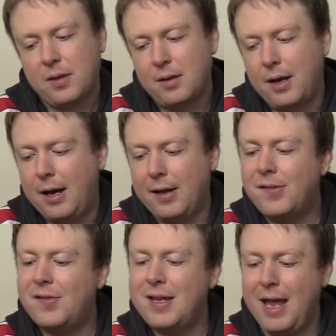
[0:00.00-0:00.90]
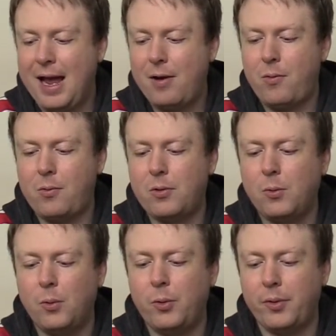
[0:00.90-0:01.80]
of see how
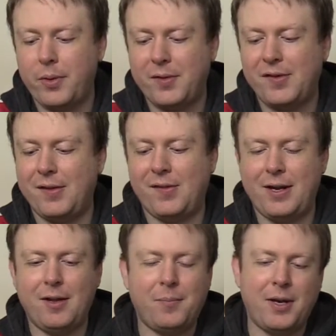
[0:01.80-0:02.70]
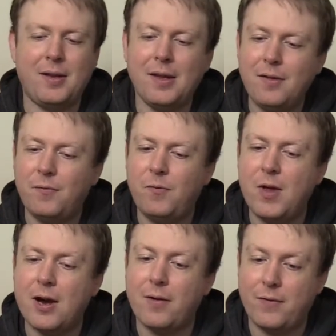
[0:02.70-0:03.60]
cool this design is. But it is
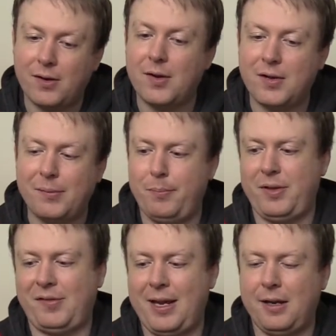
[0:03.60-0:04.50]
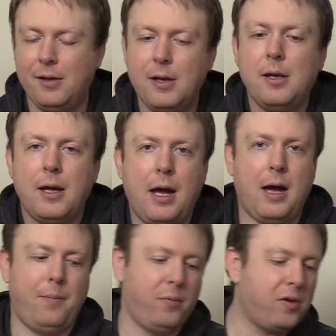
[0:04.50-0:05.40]
very, very simplistic.
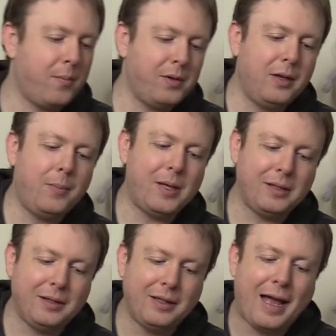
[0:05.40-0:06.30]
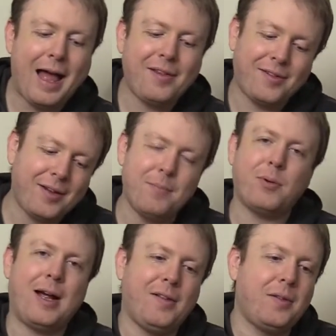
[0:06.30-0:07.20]
So I'm a little bit less
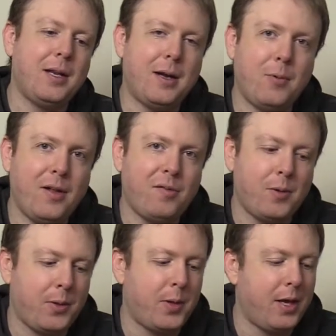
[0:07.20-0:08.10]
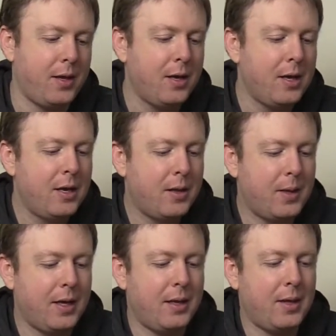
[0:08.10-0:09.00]
impressed than I was with the
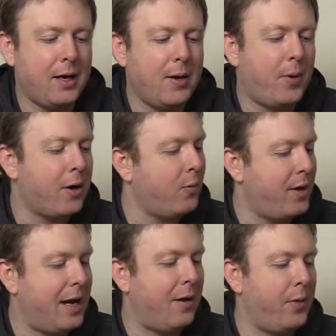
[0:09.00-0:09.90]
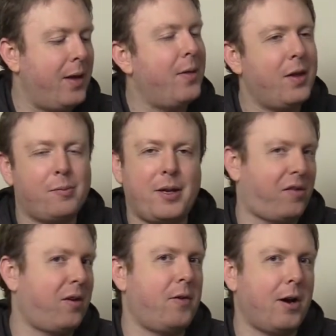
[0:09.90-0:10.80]
Harry Potter one. Now, this one
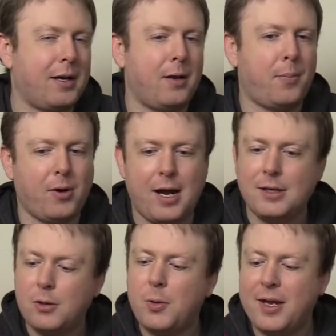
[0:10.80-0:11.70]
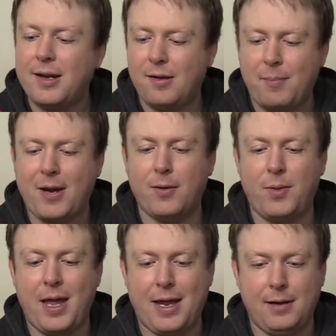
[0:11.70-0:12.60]
sort of knocked it out of the park. I do think it is better
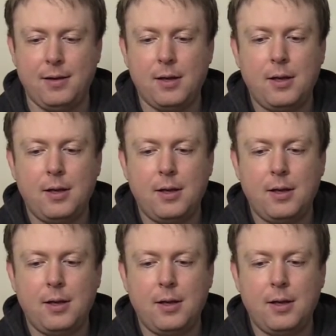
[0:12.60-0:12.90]
than